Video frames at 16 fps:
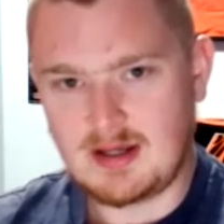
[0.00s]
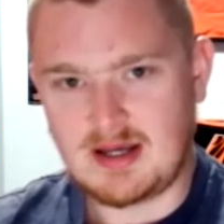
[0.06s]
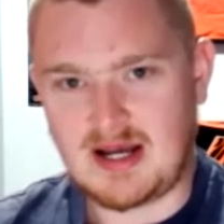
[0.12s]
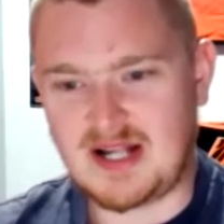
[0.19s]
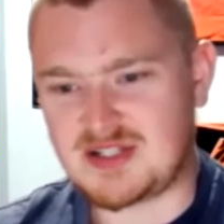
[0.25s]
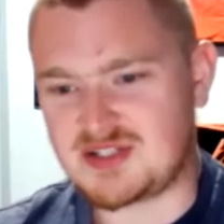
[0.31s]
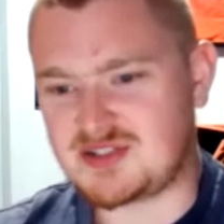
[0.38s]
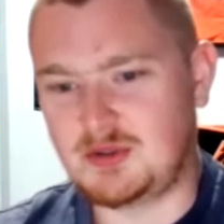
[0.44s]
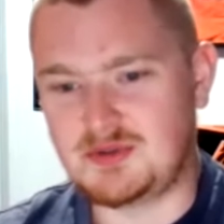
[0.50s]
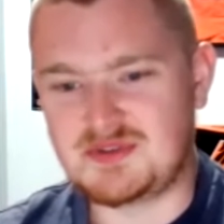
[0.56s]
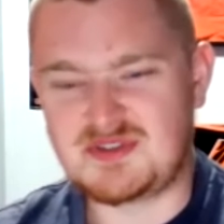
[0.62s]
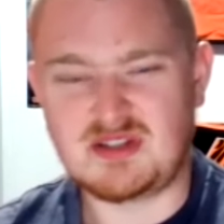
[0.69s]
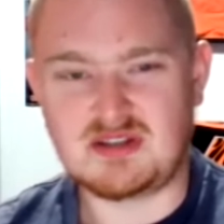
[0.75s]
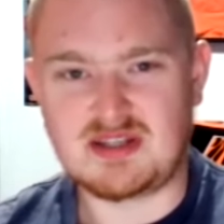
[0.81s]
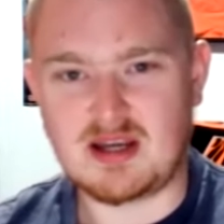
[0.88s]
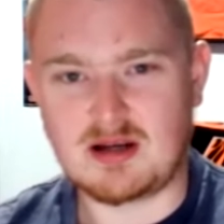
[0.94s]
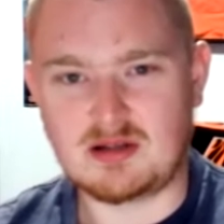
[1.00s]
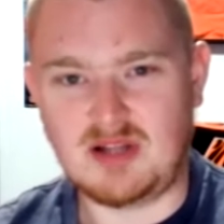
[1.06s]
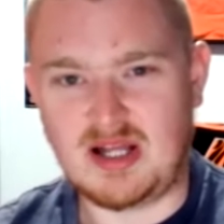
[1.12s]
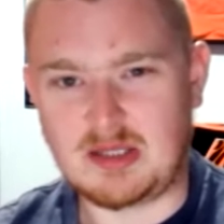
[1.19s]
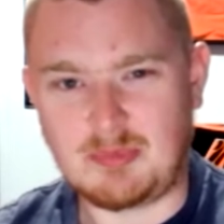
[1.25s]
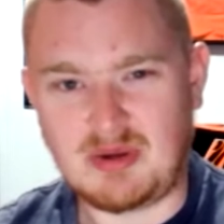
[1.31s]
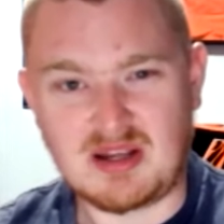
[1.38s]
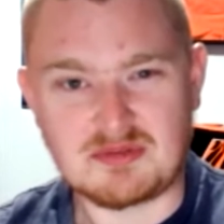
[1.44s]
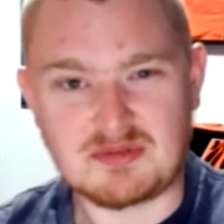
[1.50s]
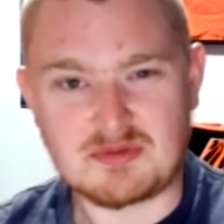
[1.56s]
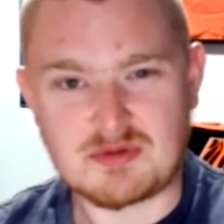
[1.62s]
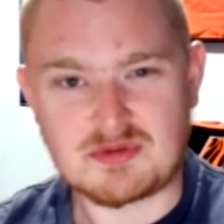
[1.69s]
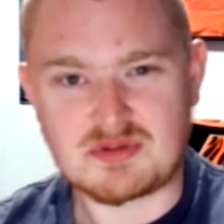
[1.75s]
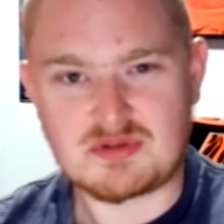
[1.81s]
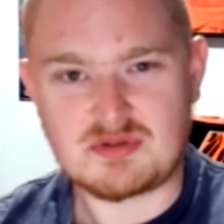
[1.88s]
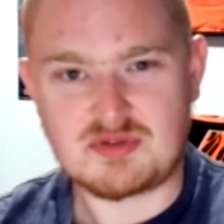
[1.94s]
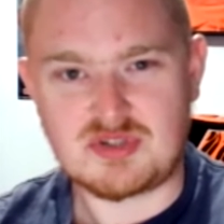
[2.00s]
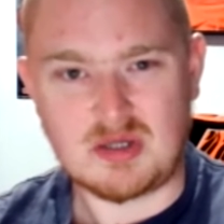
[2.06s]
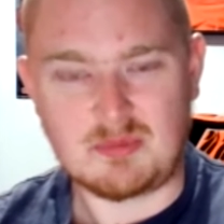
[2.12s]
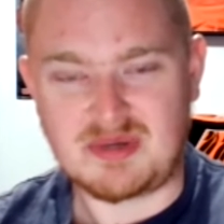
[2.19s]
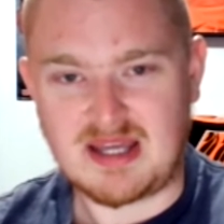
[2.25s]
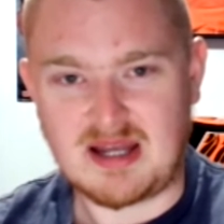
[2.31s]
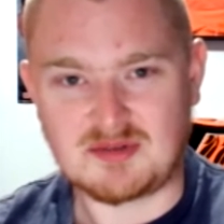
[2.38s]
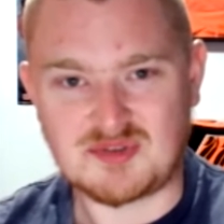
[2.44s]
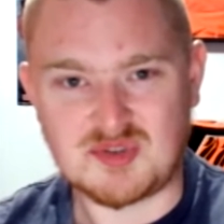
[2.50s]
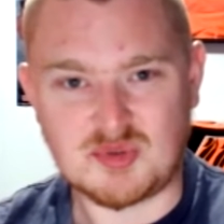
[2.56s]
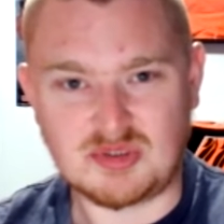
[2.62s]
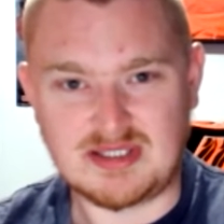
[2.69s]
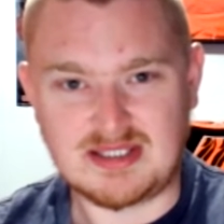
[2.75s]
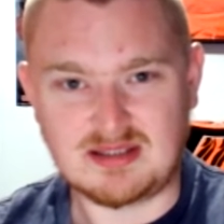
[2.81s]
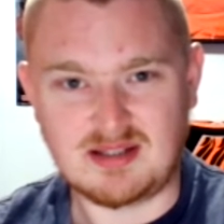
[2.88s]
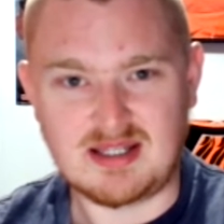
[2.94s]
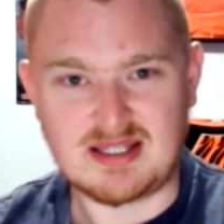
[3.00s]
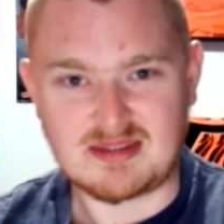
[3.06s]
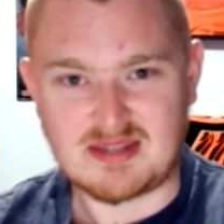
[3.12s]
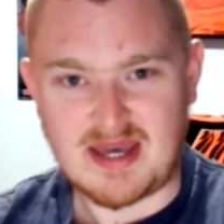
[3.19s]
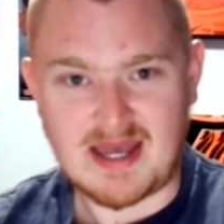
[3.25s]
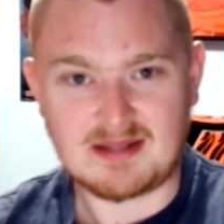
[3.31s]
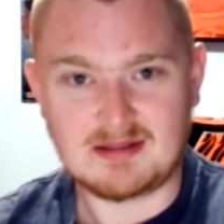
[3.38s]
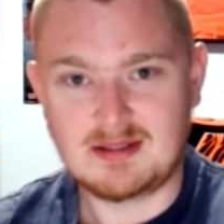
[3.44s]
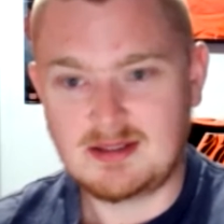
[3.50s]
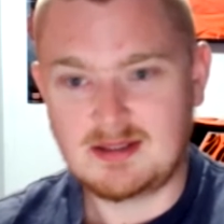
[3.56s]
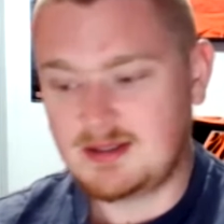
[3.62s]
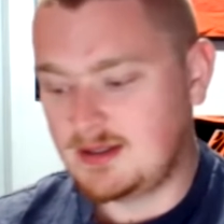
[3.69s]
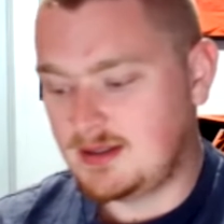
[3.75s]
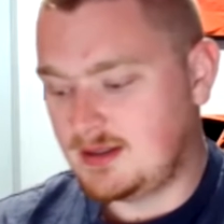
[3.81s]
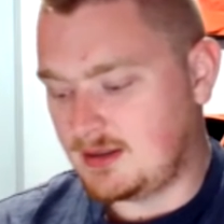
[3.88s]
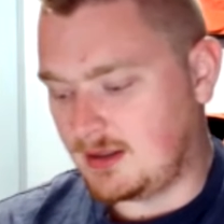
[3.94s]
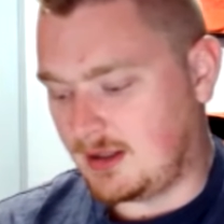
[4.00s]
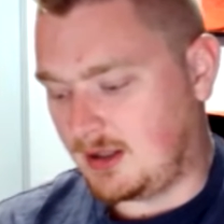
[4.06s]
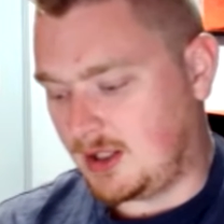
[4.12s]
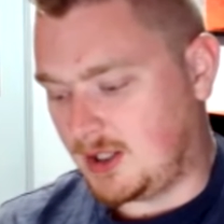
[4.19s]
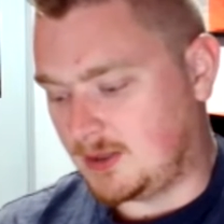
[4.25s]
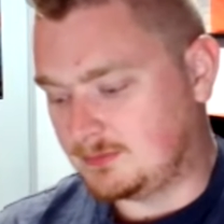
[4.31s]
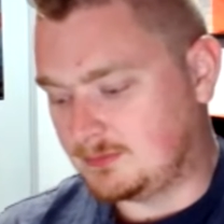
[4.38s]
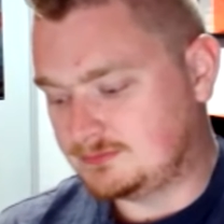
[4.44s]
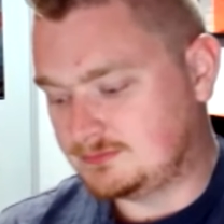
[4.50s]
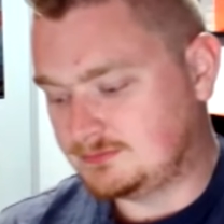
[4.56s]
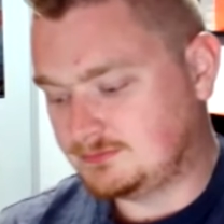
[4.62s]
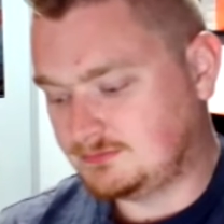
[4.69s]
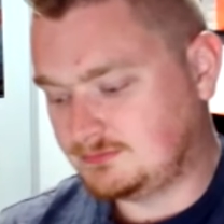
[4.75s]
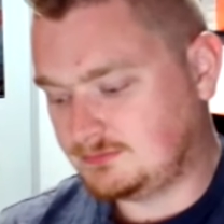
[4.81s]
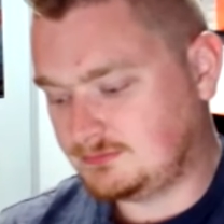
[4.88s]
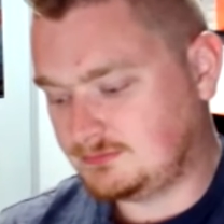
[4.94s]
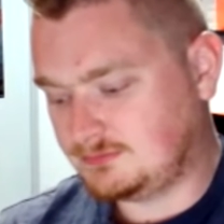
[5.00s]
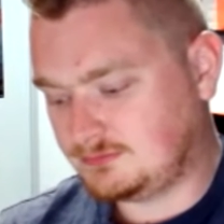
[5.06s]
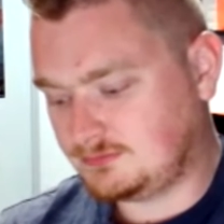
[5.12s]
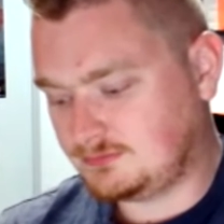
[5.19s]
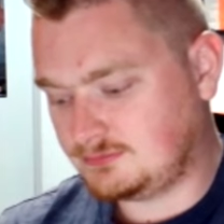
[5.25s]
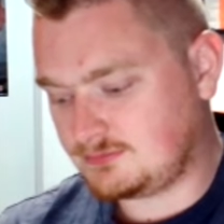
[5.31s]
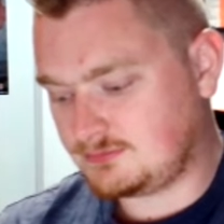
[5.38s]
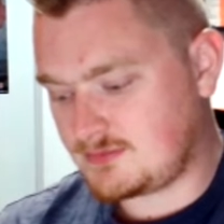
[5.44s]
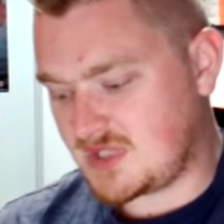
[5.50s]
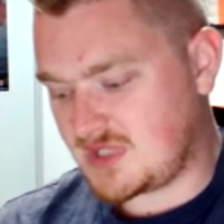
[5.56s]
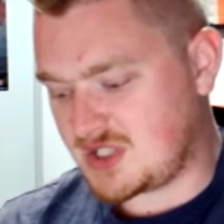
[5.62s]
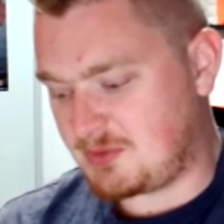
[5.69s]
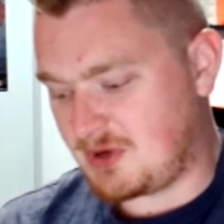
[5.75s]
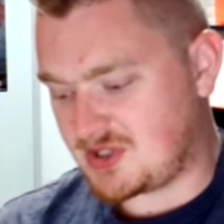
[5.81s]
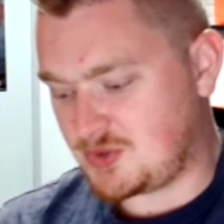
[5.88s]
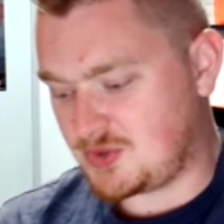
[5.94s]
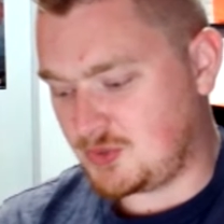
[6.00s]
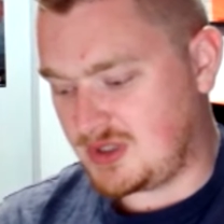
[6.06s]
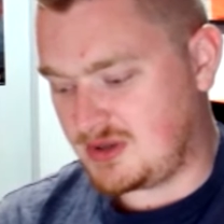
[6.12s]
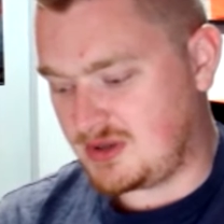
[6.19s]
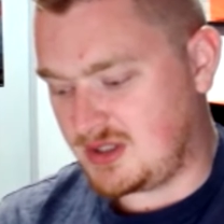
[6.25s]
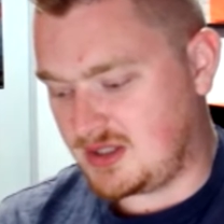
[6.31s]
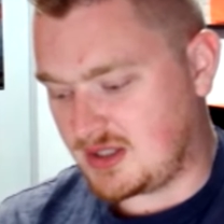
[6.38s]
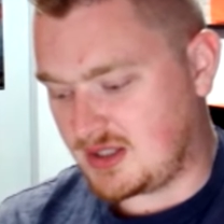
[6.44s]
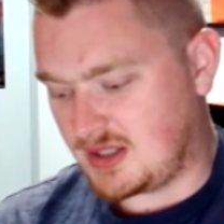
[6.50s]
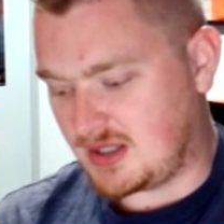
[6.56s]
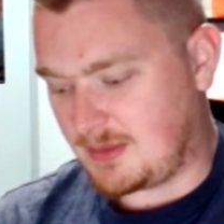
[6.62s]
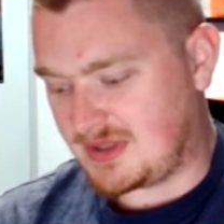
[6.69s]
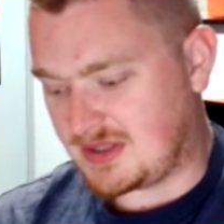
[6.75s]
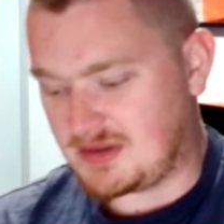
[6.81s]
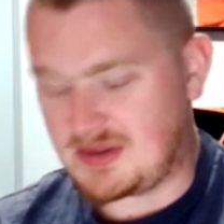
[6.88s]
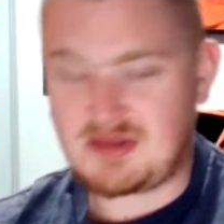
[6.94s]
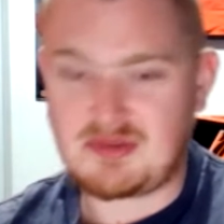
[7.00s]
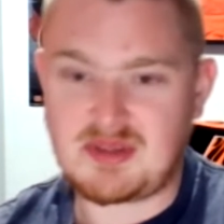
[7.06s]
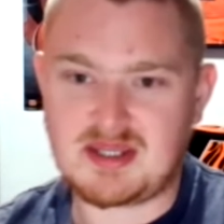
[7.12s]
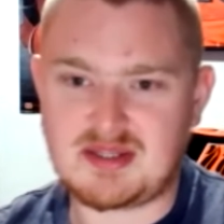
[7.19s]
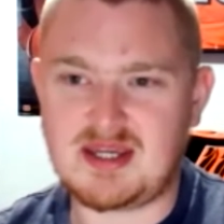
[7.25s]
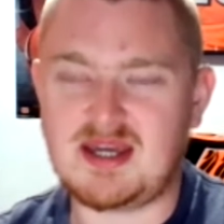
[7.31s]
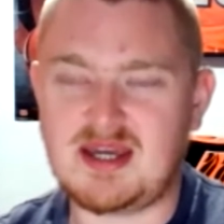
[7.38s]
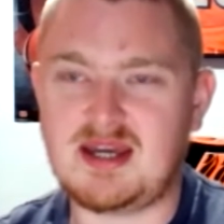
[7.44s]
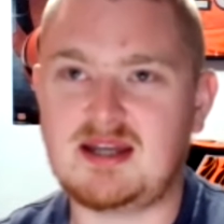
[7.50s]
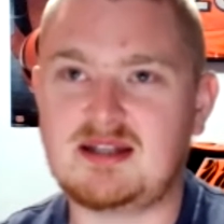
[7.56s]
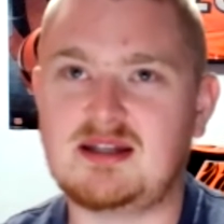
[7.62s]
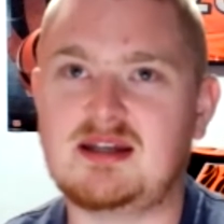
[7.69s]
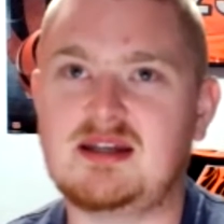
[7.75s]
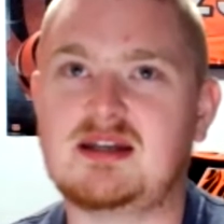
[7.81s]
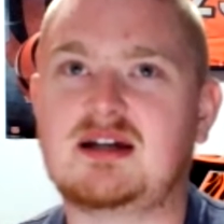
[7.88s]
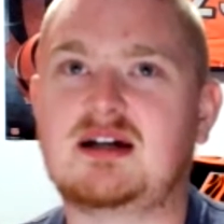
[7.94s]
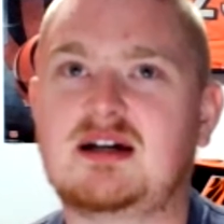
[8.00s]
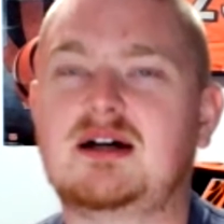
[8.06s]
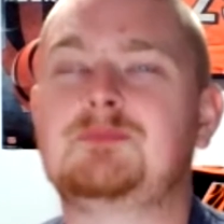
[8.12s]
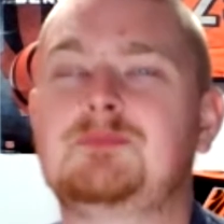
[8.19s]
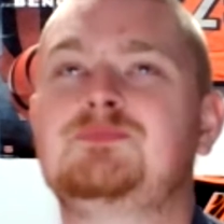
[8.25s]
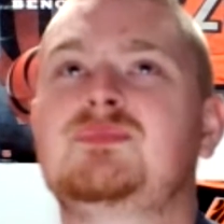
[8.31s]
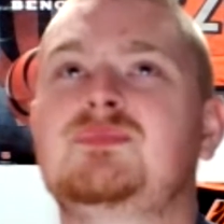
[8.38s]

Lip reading: I just don't see the Carolina Panthers jumping out to a lead like that. Um, Especially they had a